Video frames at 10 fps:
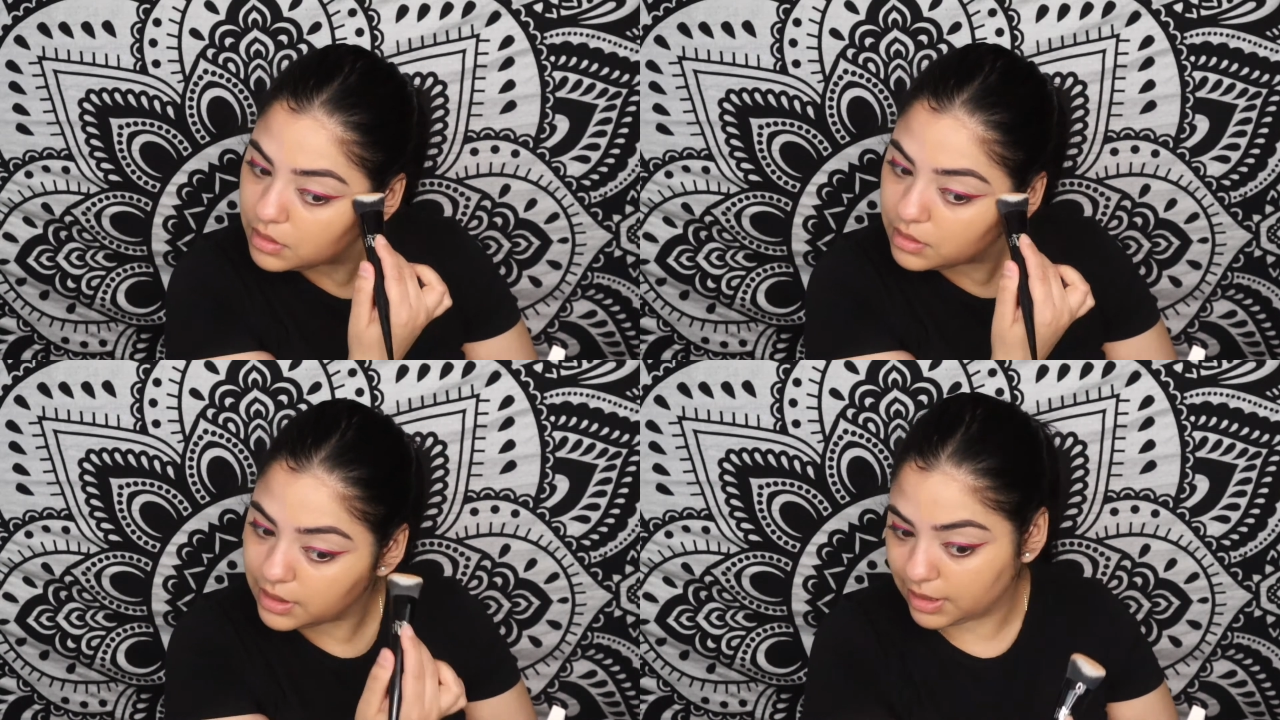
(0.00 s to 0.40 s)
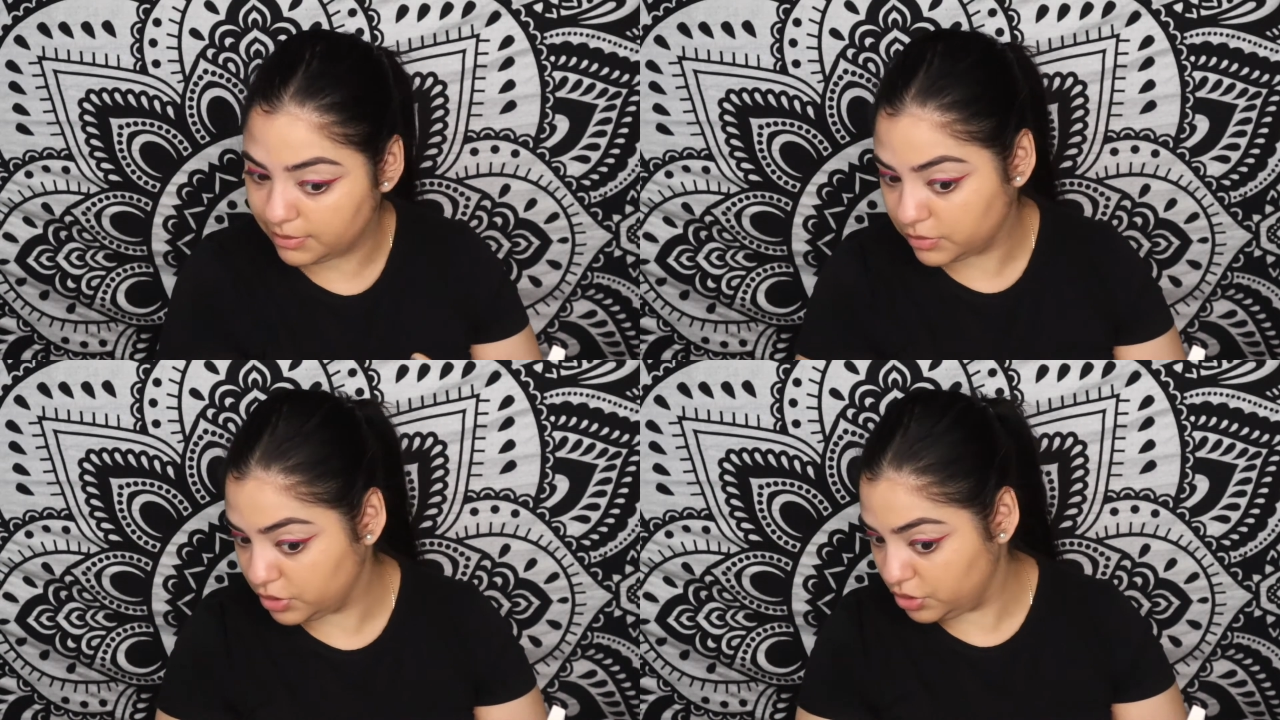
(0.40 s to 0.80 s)
And
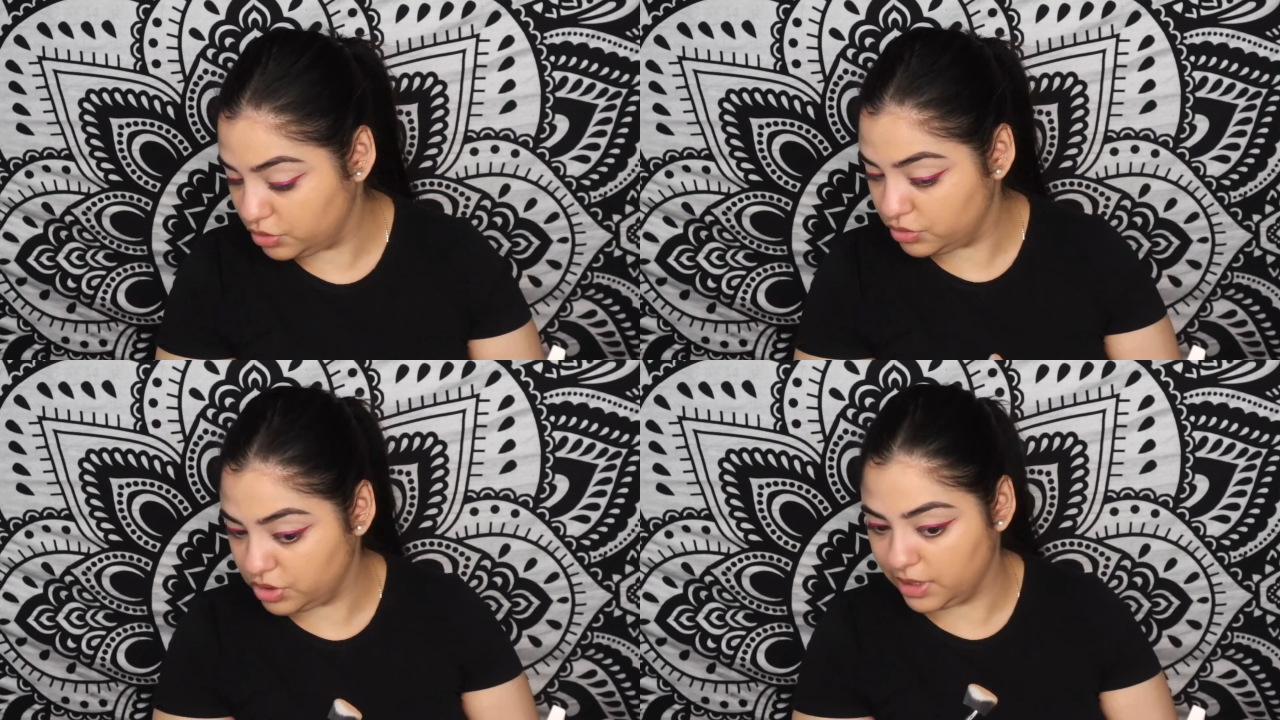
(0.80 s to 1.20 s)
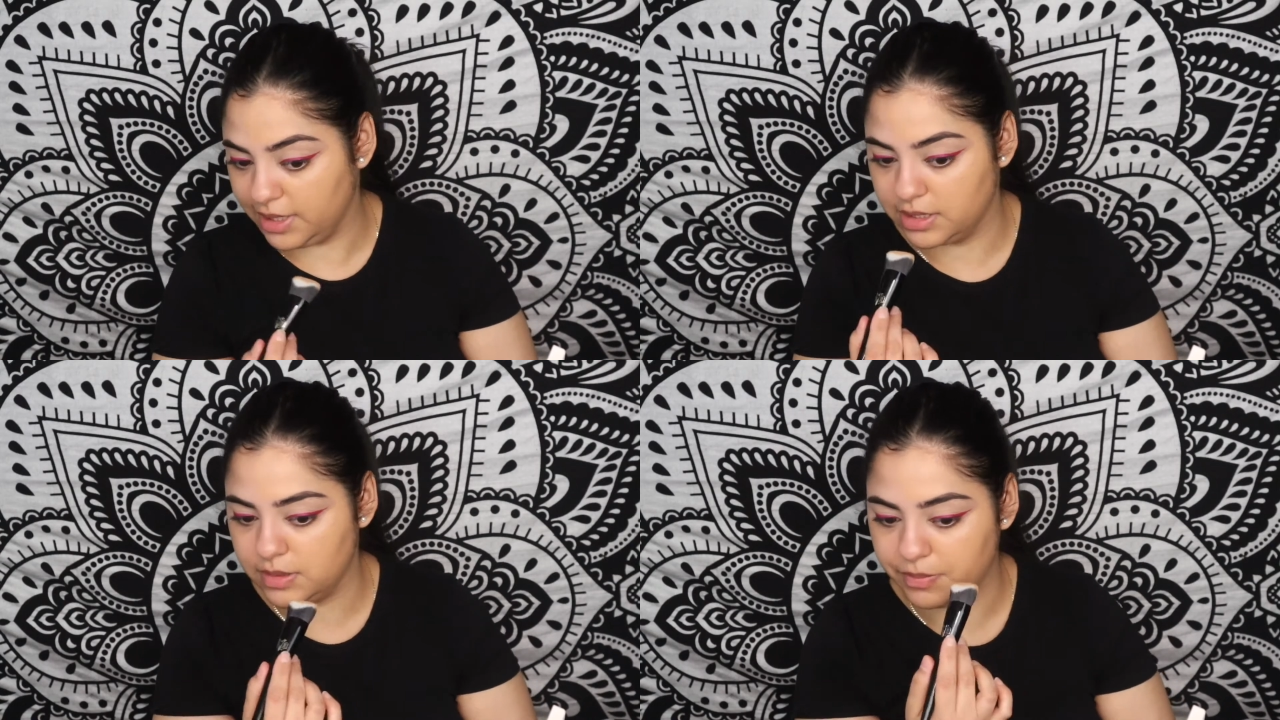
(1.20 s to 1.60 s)
I'm usually
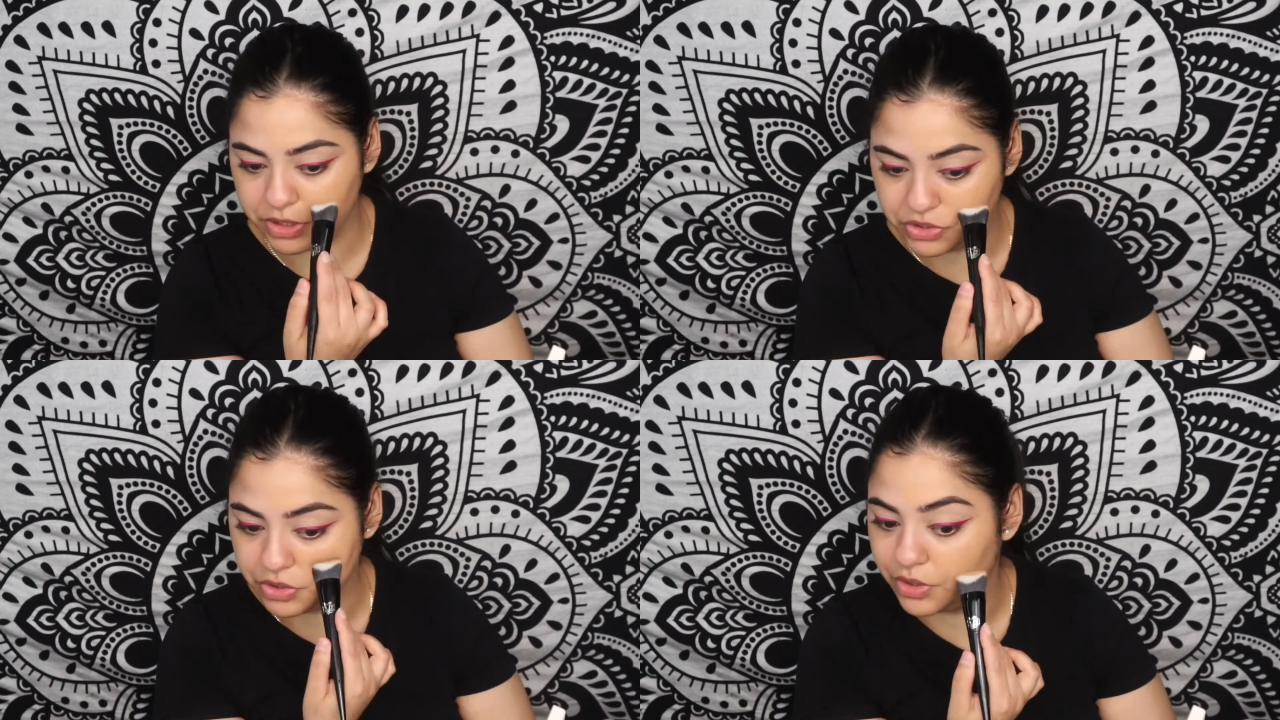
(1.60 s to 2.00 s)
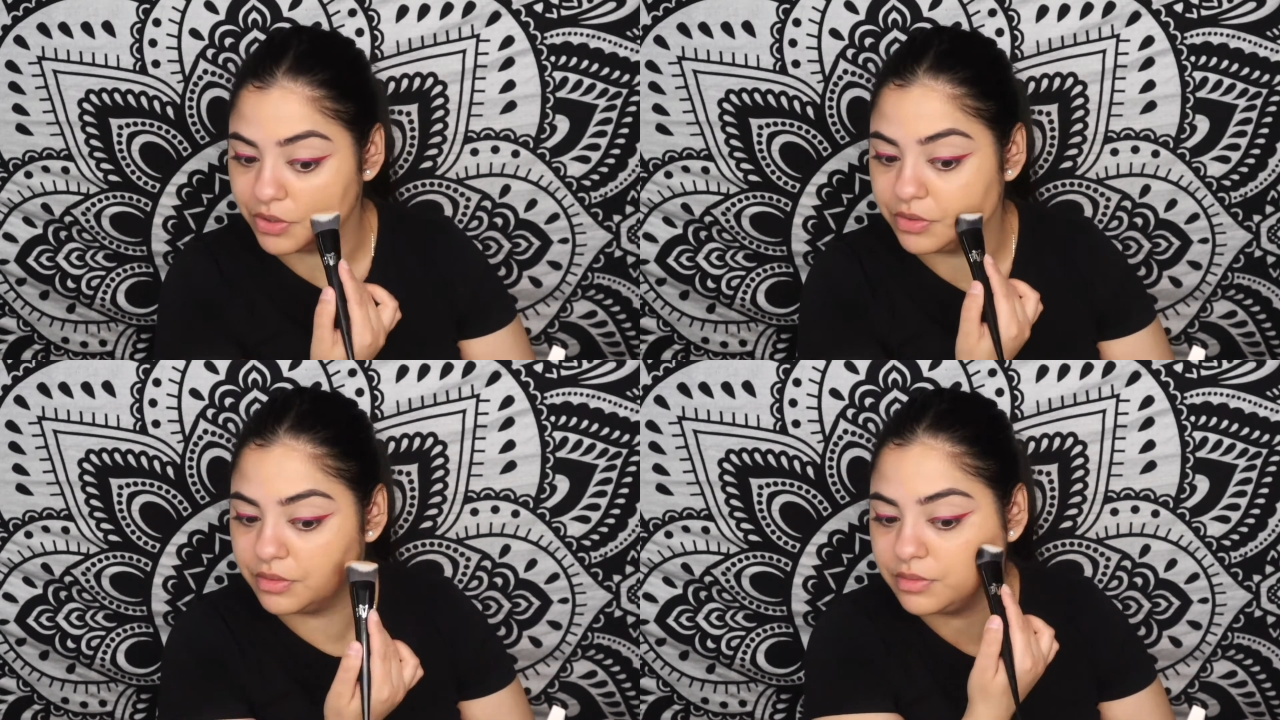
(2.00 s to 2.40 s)
a sponge
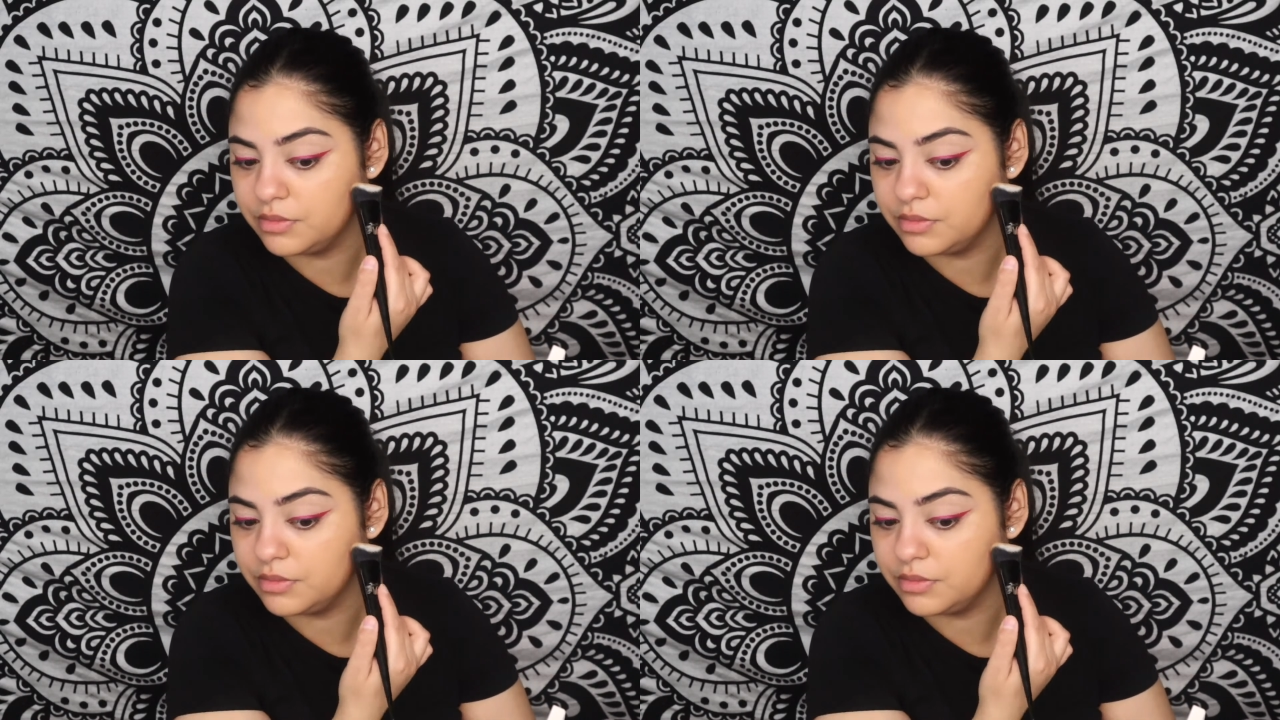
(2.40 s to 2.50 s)
girl.